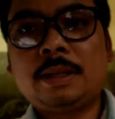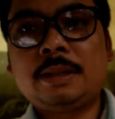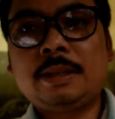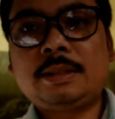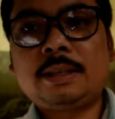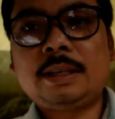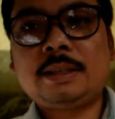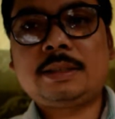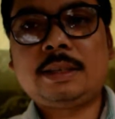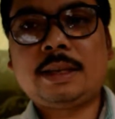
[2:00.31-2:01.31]
This
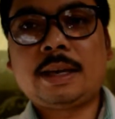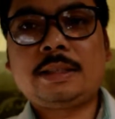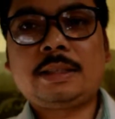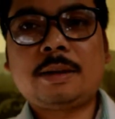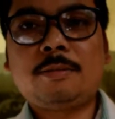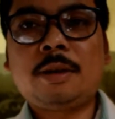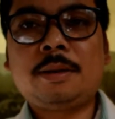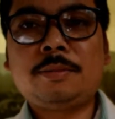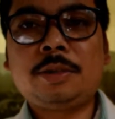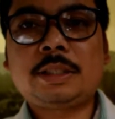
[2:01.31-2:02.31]
is the
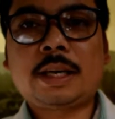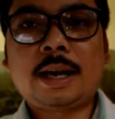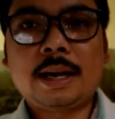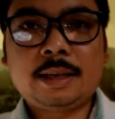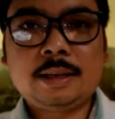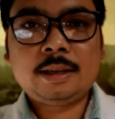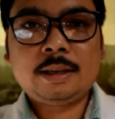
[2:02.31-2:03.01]
acetabulum, which I